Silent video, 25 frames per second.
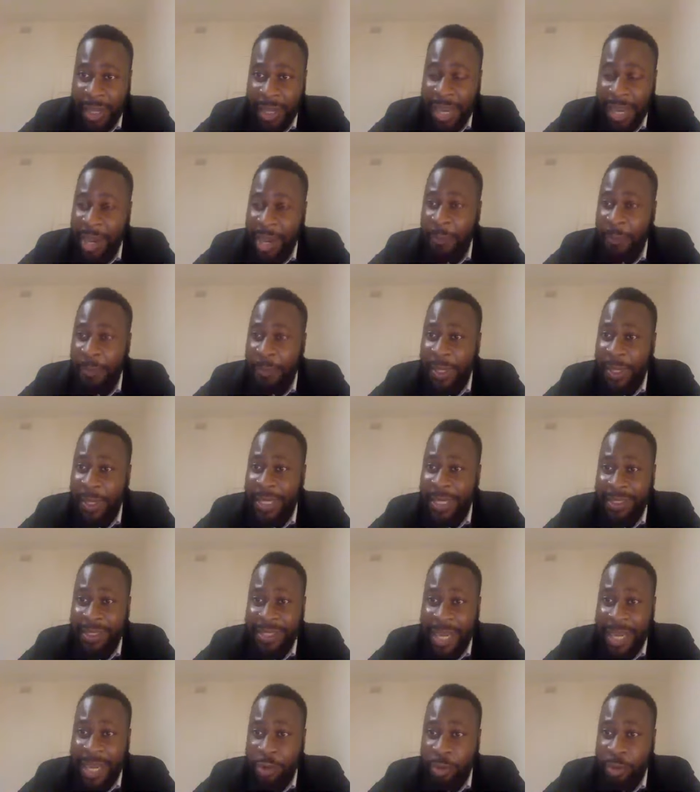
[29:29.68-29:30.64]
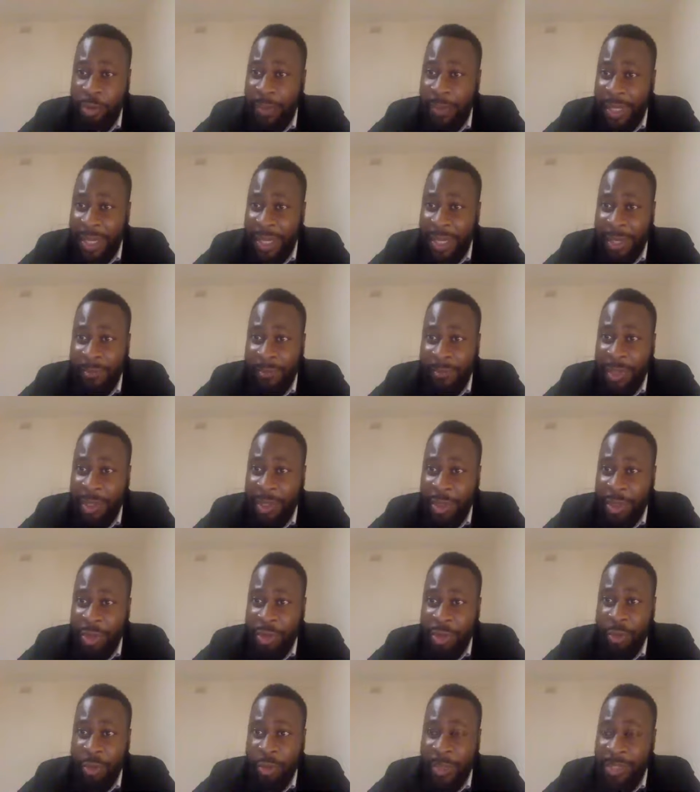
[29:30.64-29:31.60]
Howbeit that Daniel became,
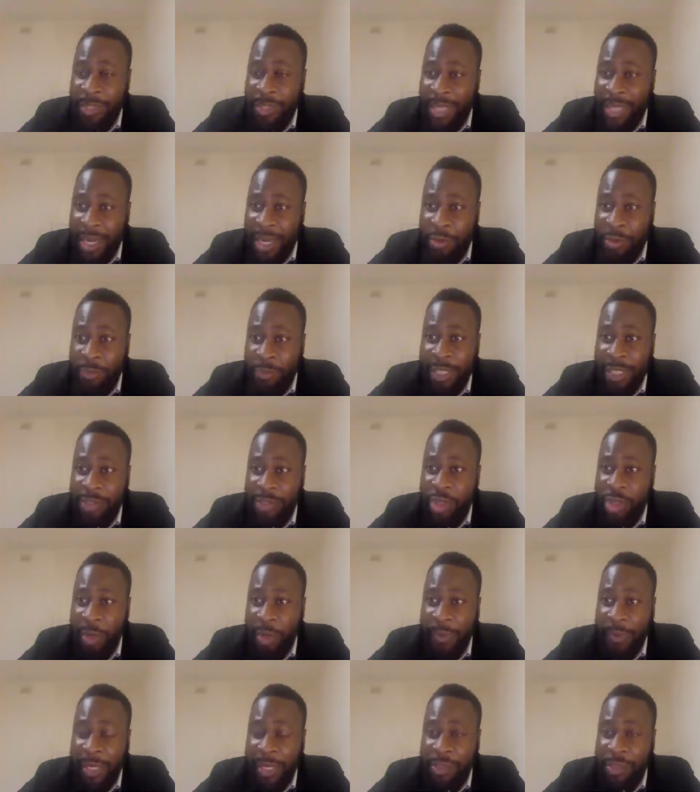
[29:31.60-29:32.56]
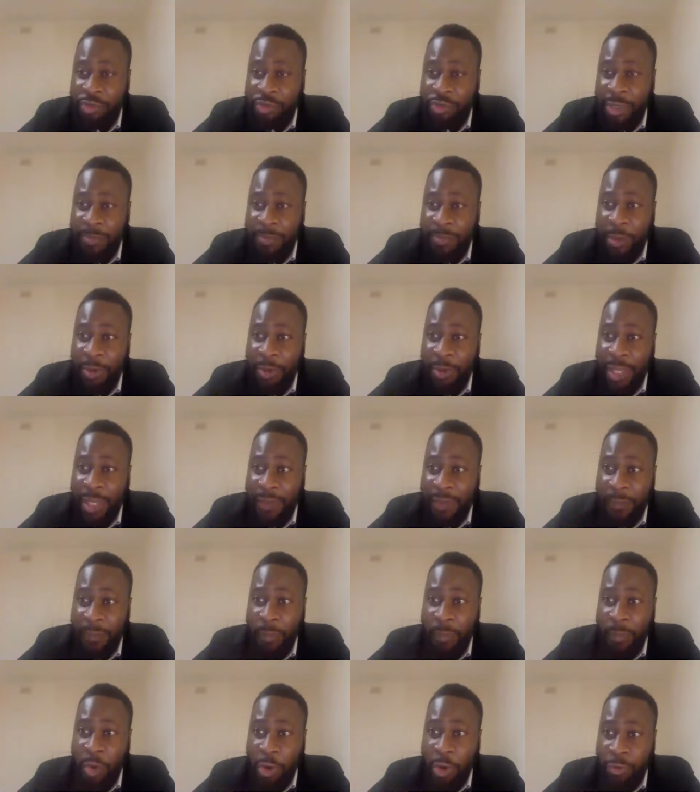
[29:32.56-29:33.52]
you know, when Daniel interpret a dream, they'll give
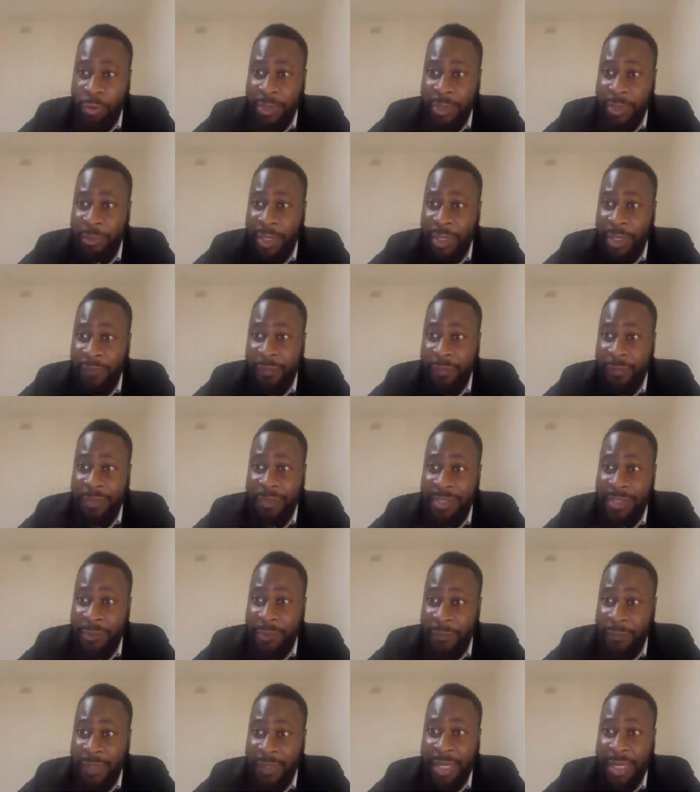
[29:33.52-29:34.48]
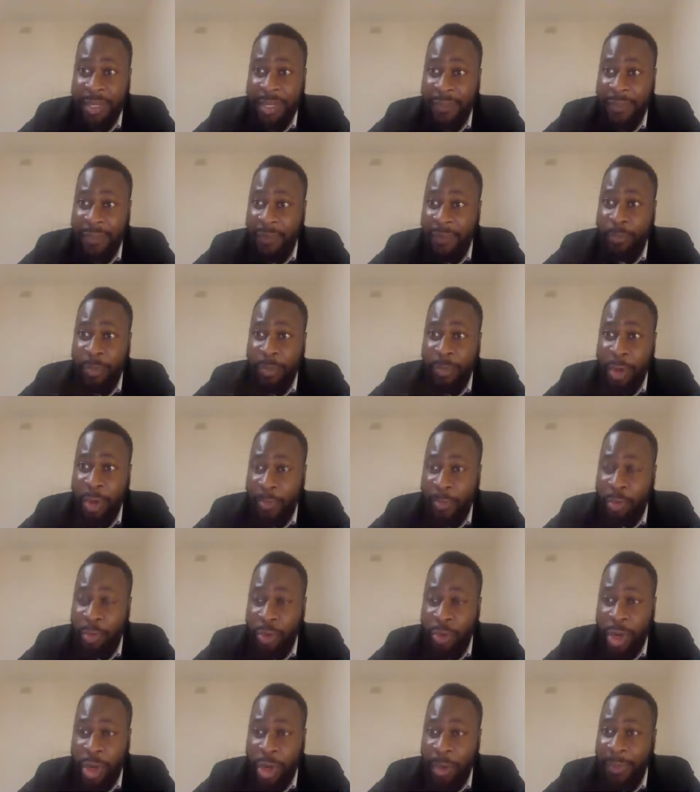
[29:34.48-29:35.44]
him gold, they'll give him silver, they'll give him
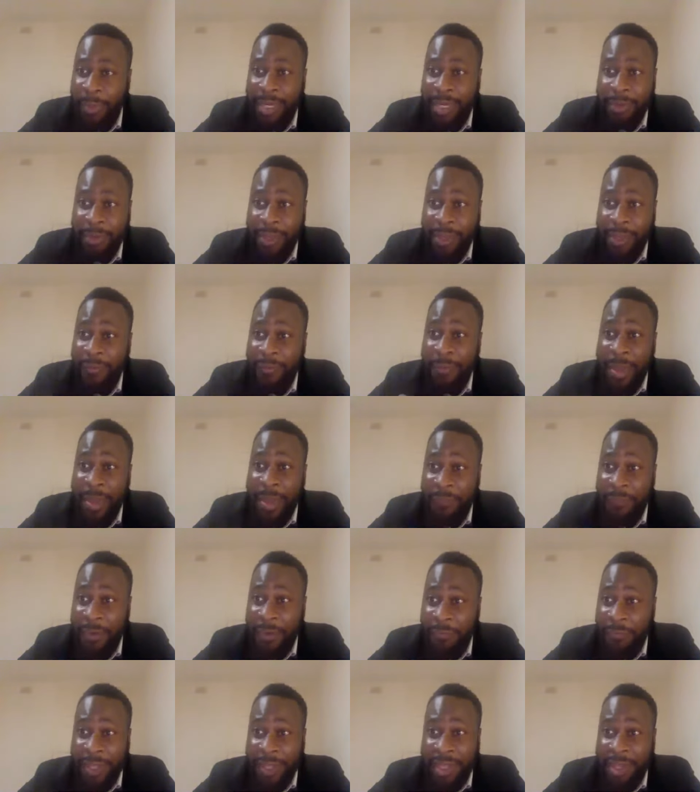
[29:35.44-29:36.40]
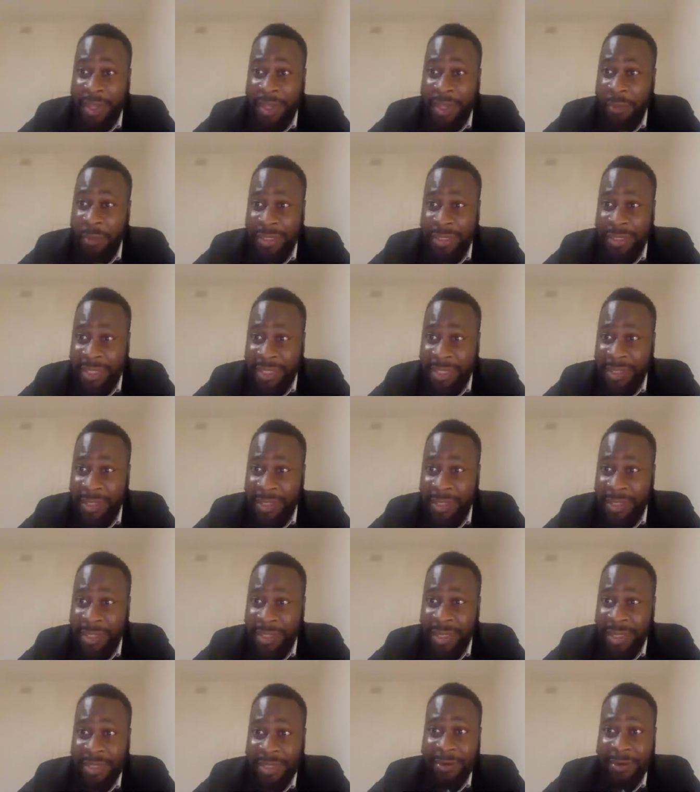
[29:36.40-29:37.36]
purple garment, they'll give him everything he wanted.
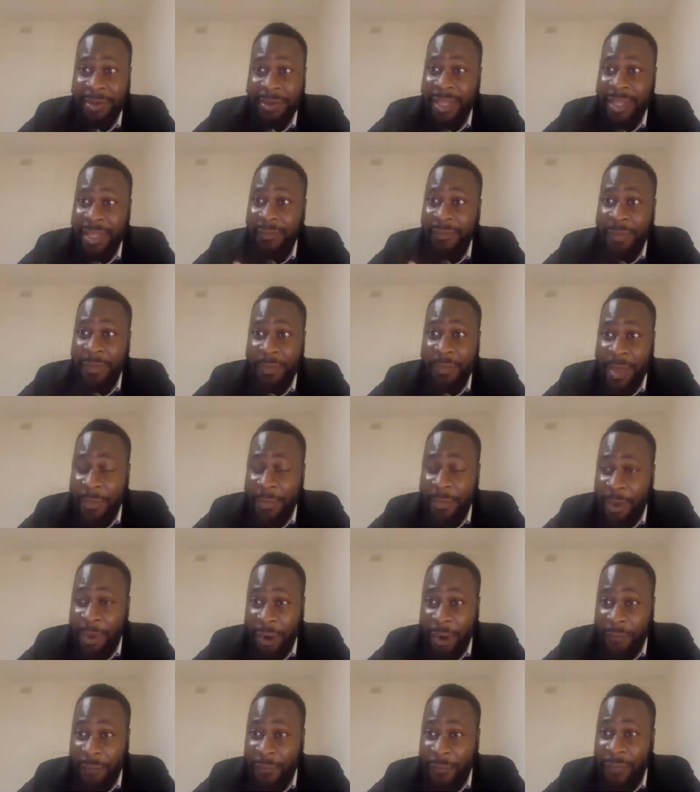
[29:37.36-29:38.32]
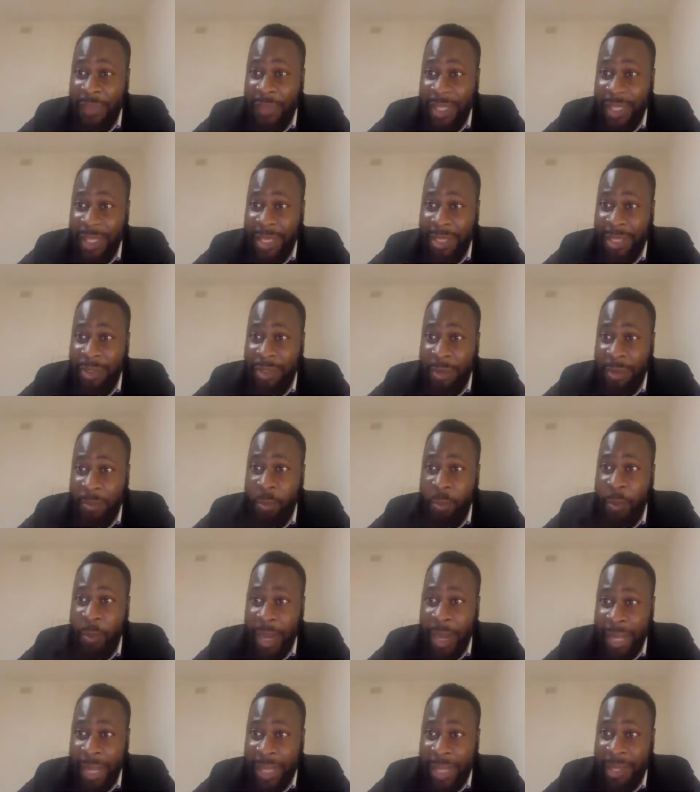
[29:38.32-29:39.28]
They will give him maybe half of the kingdom.
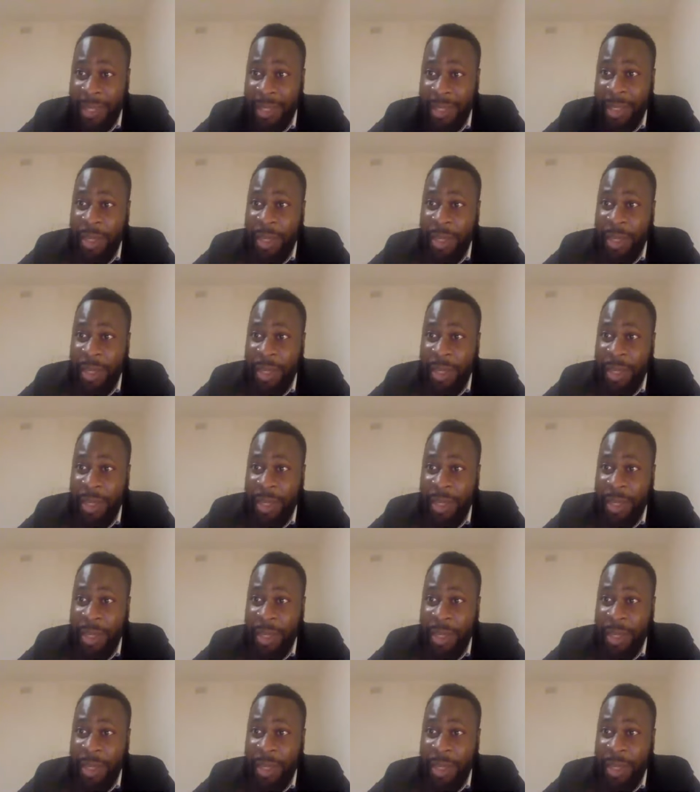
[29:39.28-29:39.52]
Why?